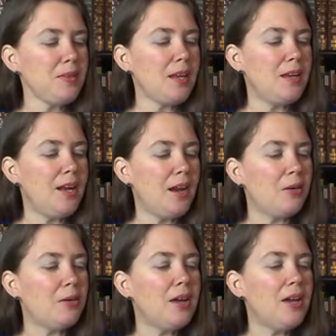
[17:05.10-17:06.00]

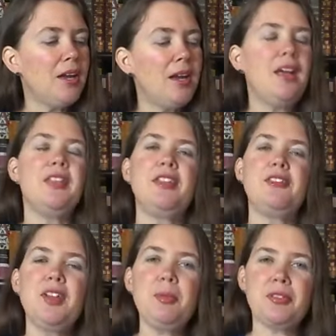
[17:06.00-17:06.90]
Now, the
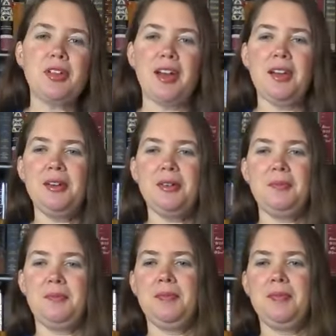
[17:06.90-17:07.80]
flip side,
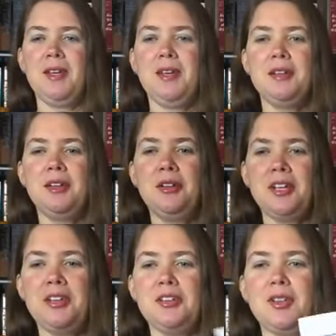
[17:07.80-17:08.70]

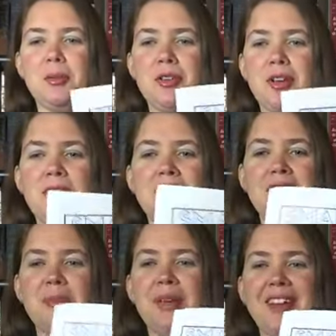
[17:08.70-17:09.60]
literally the flip side, the
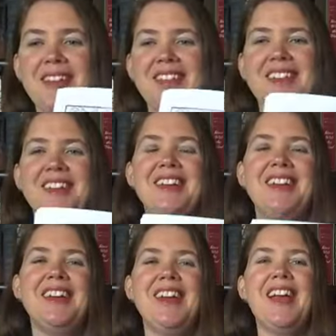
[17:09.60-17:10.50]
next page here
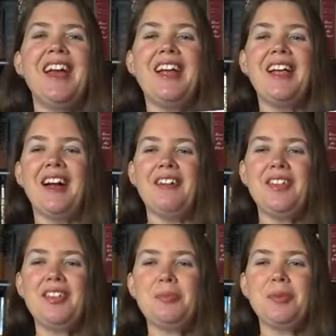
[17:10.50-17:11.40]
of
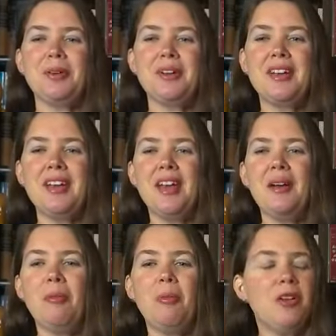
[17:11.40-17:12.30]
this book,
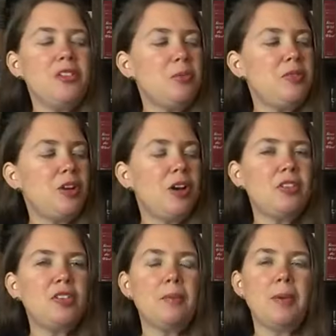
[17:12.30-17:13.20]
once we've talked
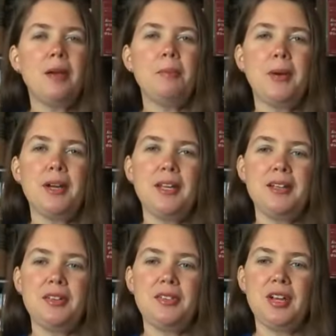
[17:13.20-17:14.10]
about bucket
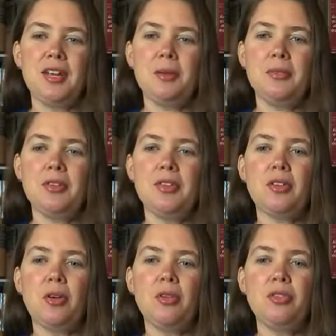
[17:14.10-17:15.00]
list items, it's
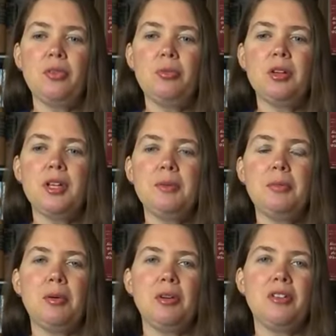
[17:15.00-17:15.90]
also really
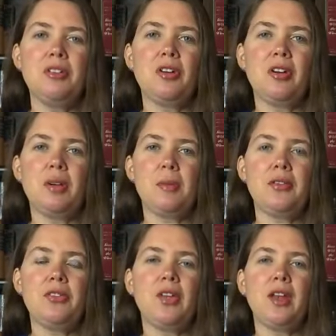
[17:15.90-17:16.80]
important to talk about
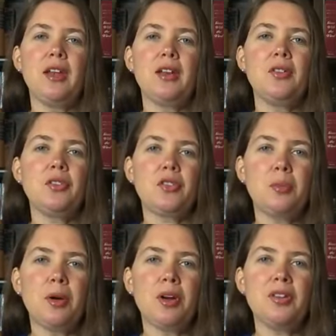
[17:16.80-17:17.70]
setting
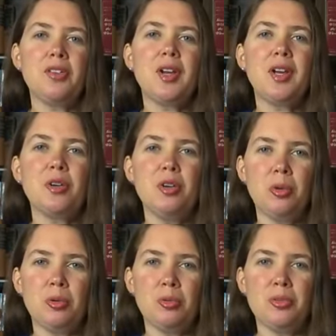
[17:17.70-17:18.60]
SMART
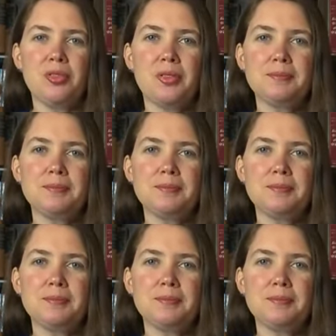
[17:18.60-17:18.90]
goals.